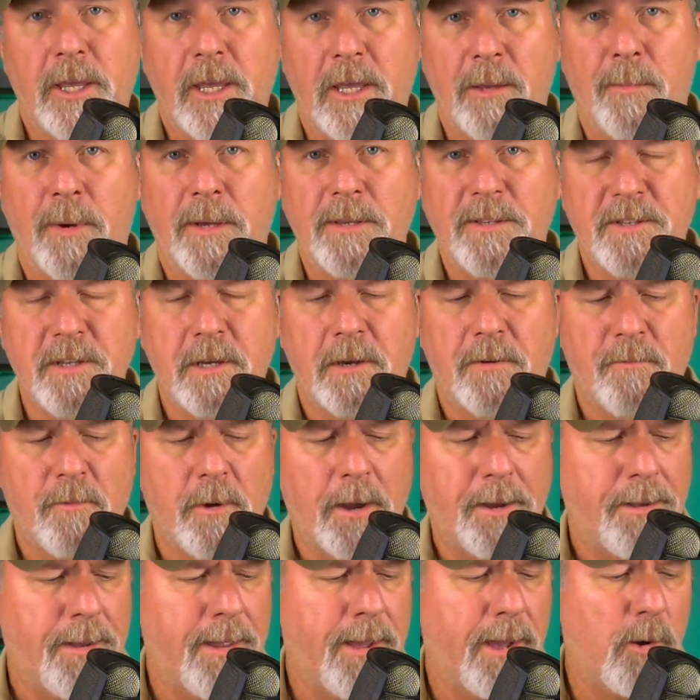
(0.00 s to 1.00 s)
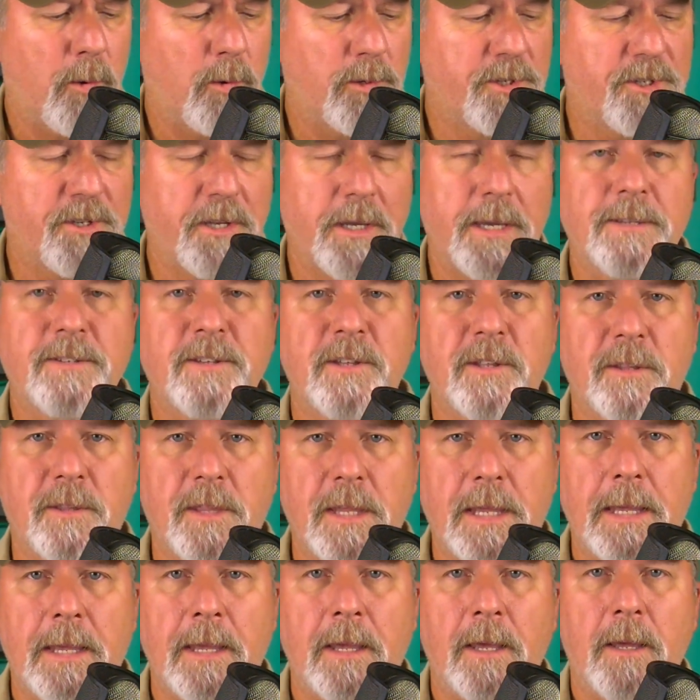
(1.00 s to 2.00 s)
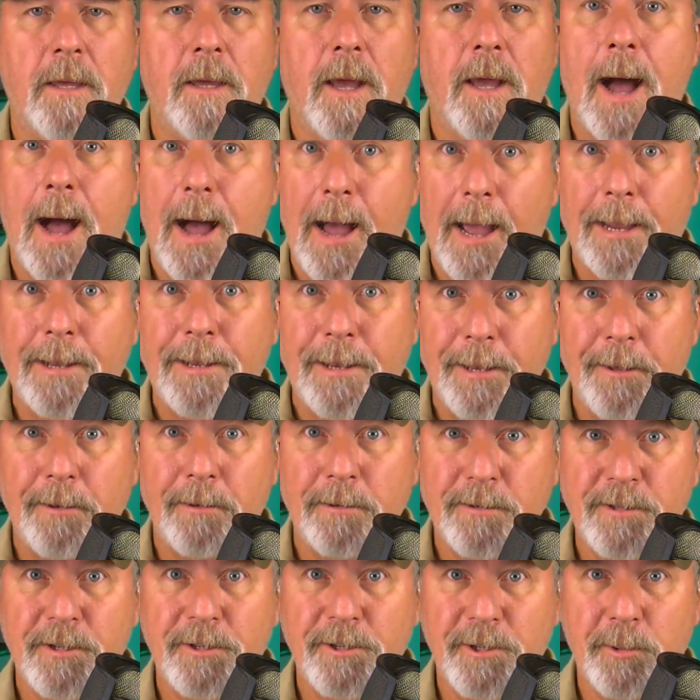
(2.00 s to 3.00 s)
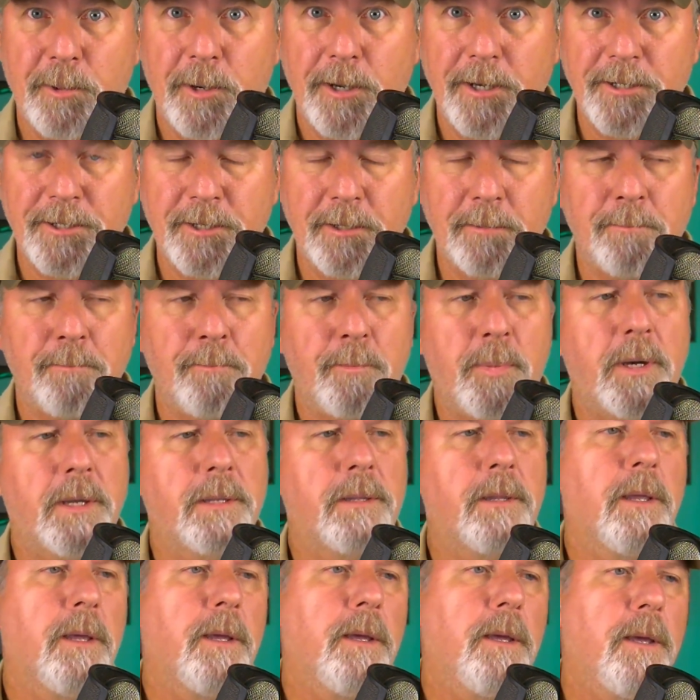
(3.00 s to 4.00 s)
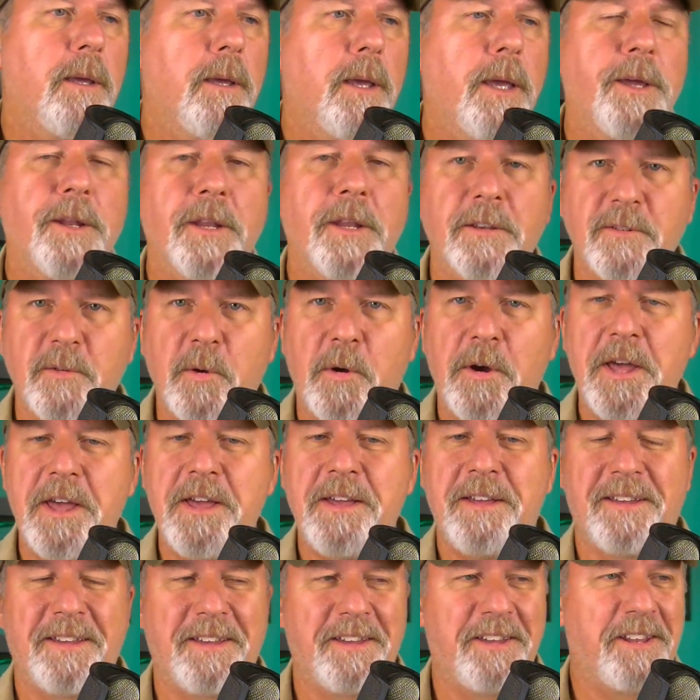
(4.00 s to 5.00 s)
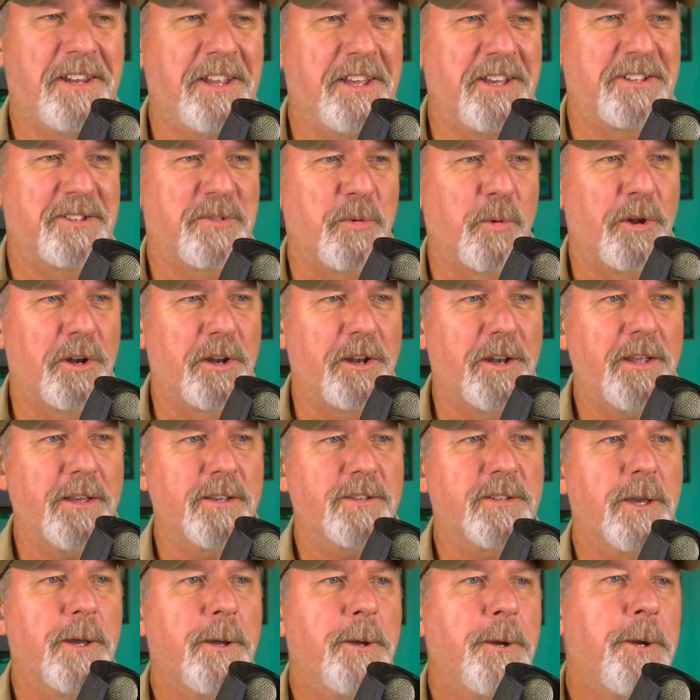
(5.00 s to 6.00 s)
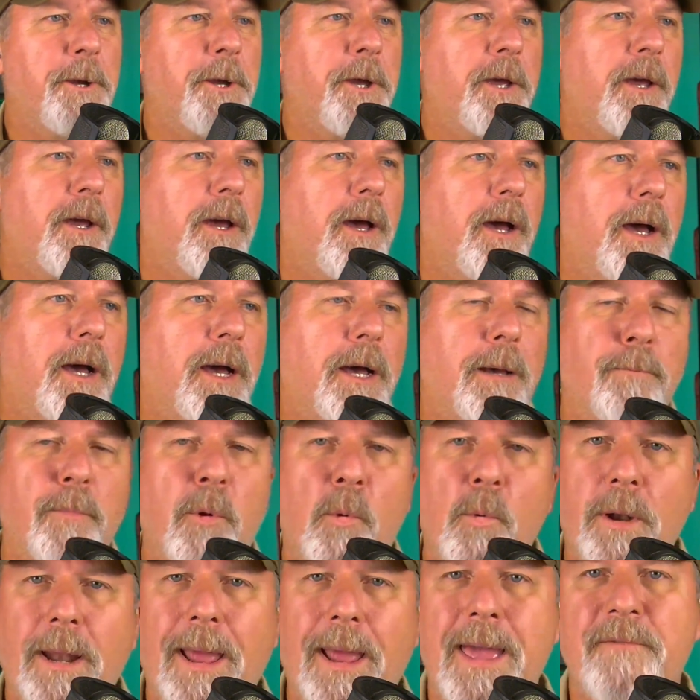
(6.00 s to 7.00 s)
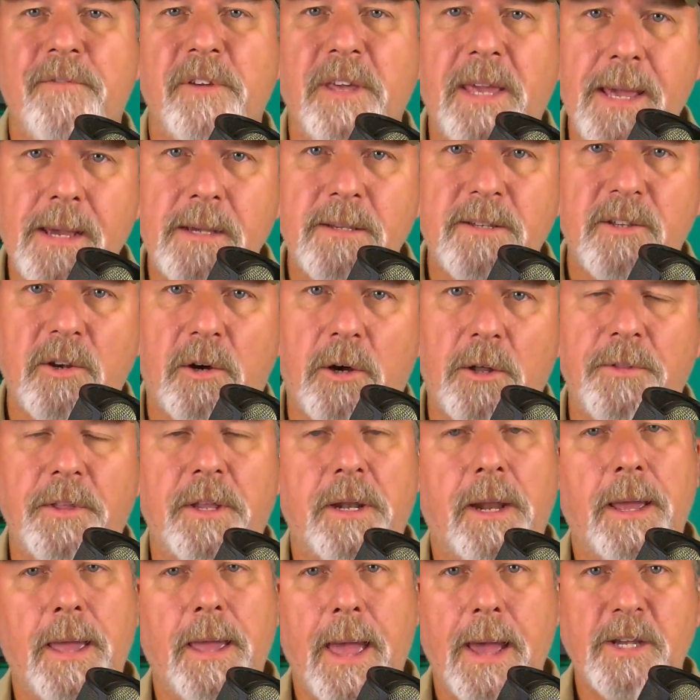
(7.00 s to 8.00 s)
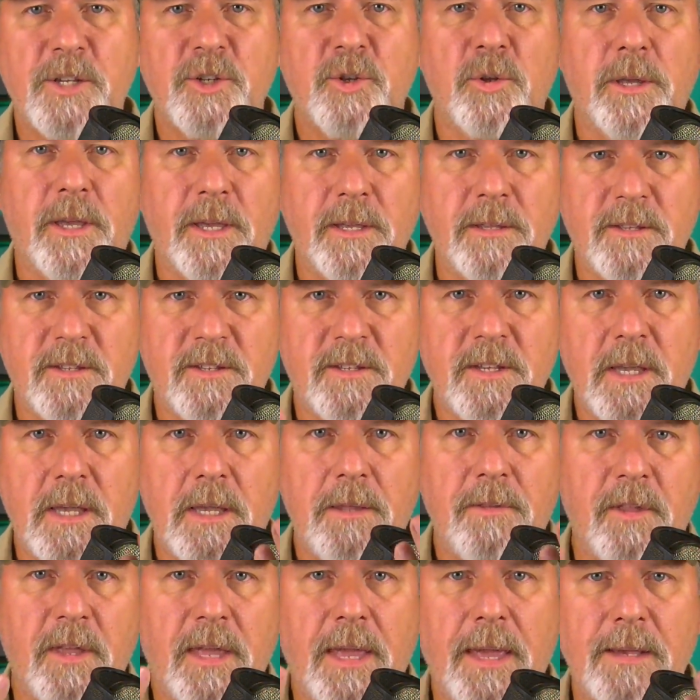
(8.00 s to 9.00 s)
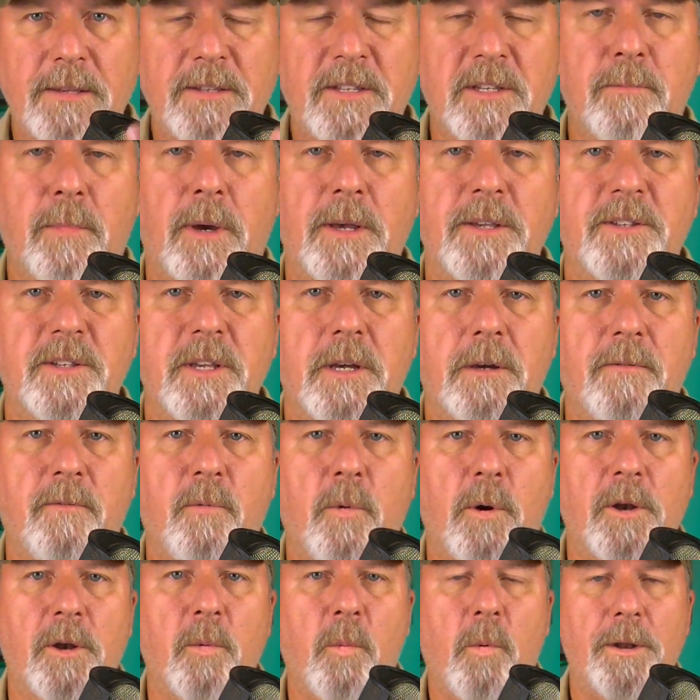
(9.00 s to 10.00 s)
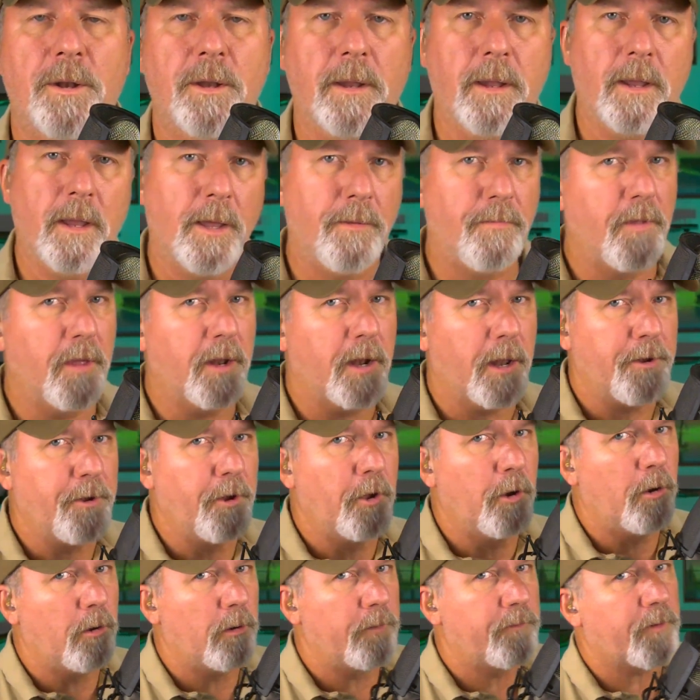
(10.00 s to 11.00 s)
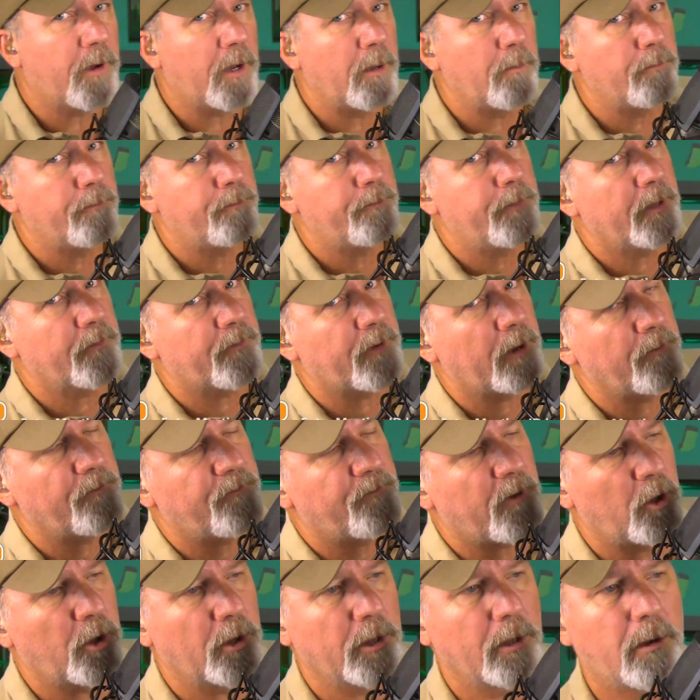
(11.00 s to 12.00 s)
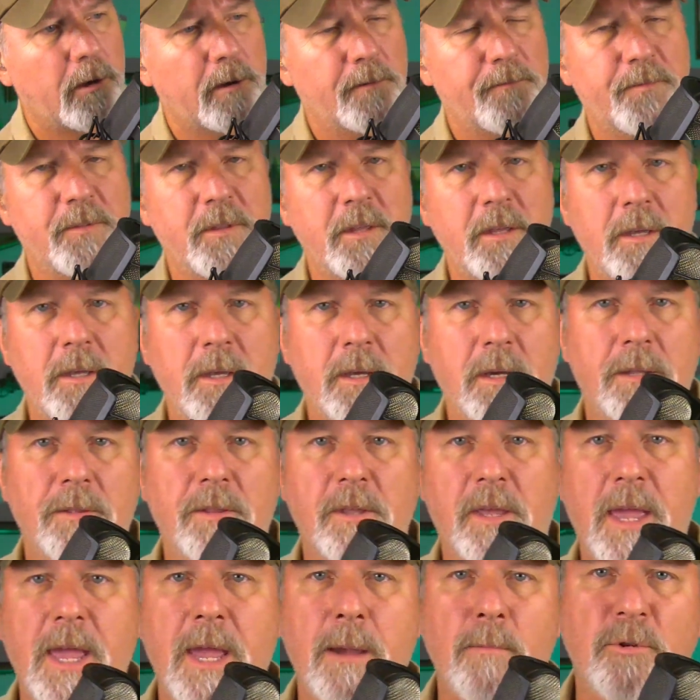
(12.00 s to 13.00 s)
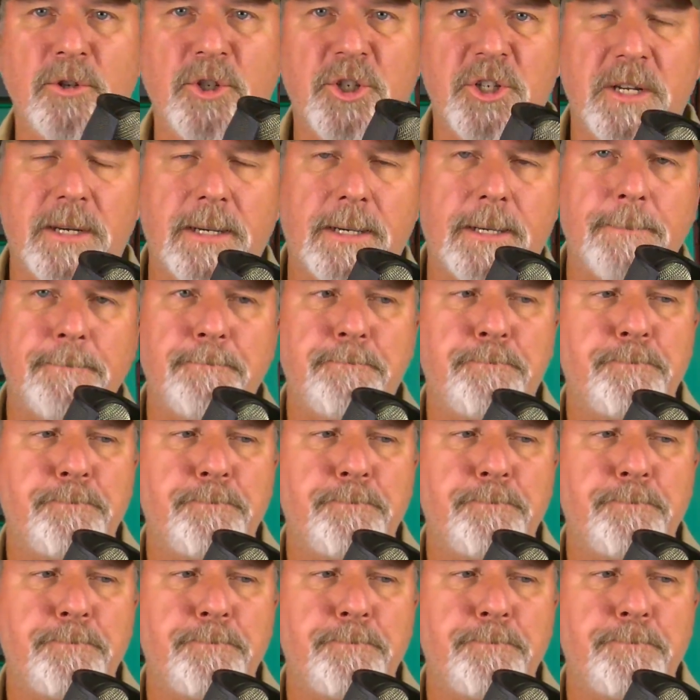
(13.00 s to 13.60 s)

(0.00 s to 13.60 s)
at myself right now, which isn't the ideal situation, but it is it is what it is. But when I have a guest on, then I actually can see the guest and myself one on one, and then I know if I'm falling off the camera shot.